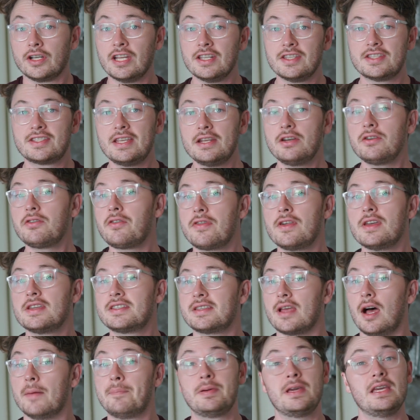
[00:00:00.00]
Consider
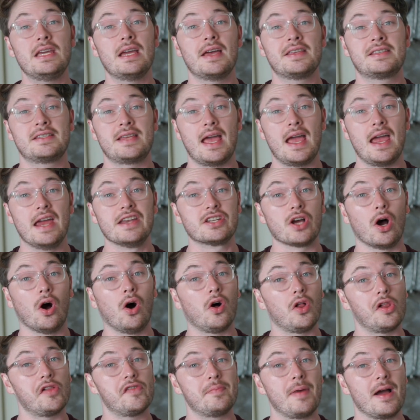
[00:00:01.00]
this a PSA to
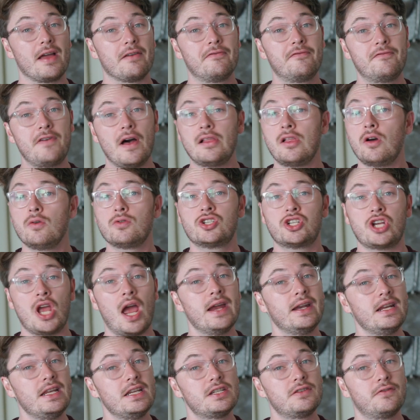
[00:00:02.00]
all of my fellow
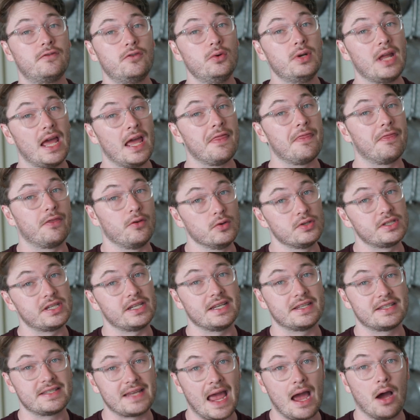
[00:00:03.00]
Chinese food
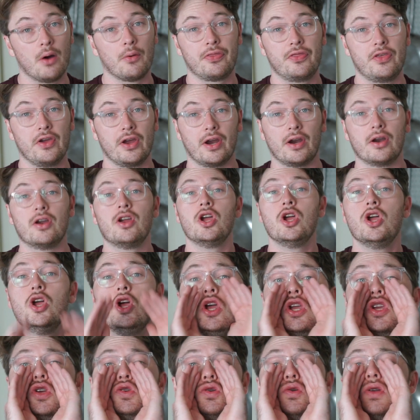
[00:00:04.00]
enthusiasts out there.
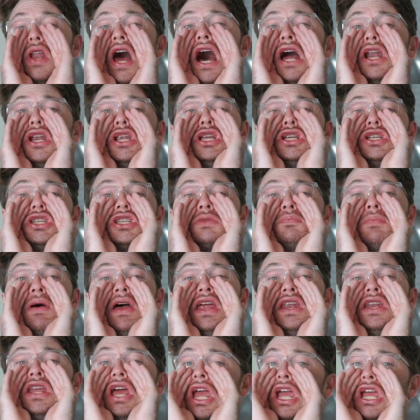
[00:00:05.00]
You do not need to
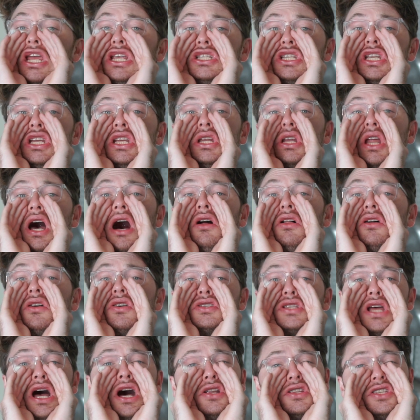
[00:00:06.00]
spend
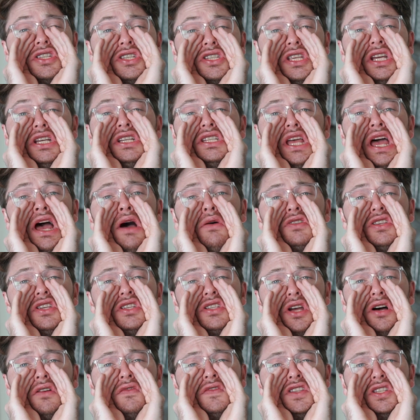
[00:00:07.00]
$18 on 6
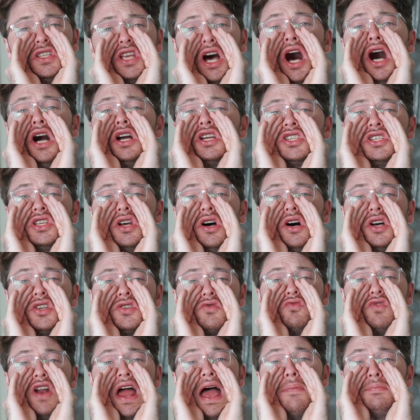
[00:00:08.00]
ounces of Zhong
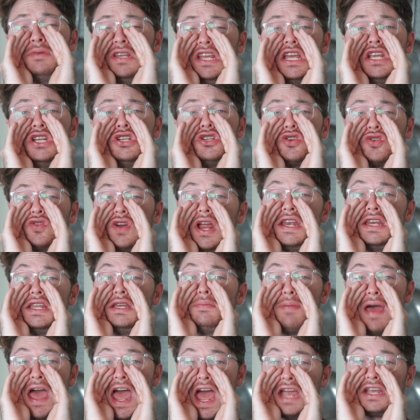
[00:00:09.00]
sauce wrapped in
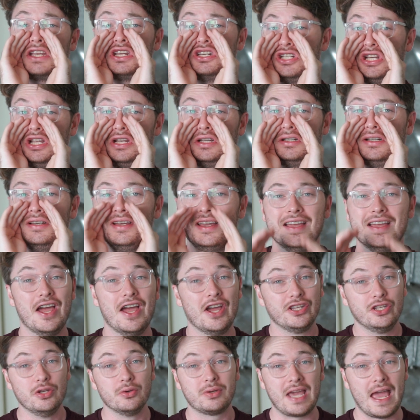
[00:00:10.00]
trendy packaging.
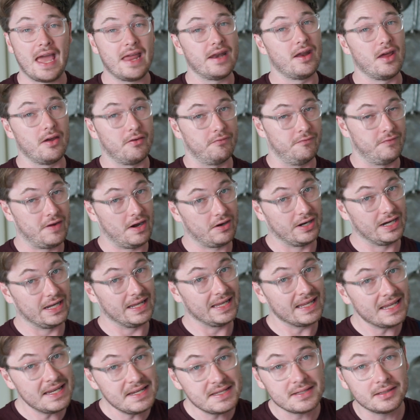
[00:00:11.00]
You can very
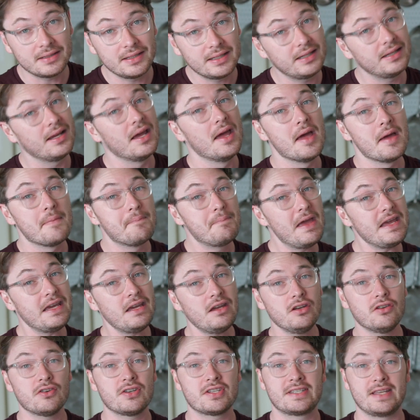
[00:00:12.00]
easily make
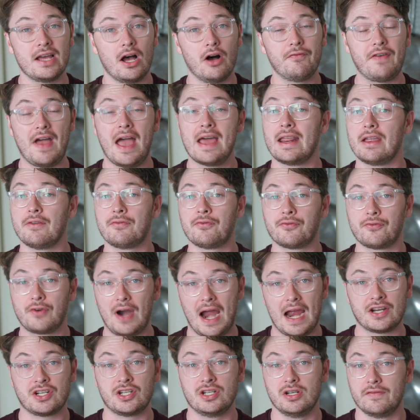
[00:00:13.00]
it yourself at a
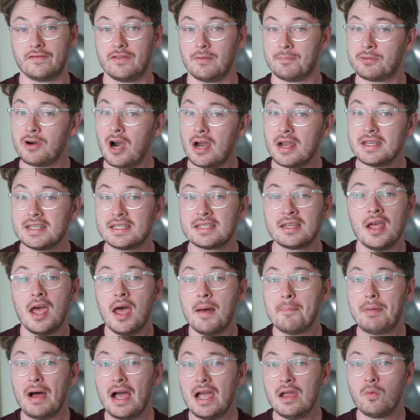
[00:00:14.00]
fraction of the price
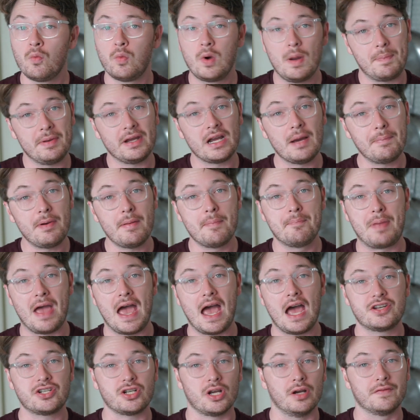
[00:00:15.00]
by whipping up a
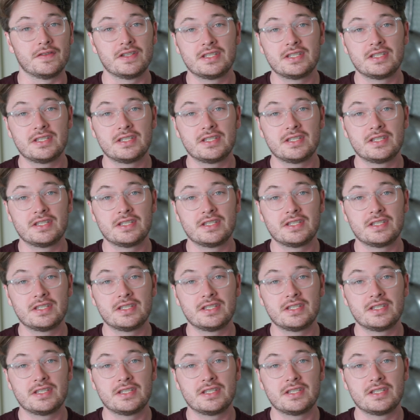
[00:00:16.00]
batch of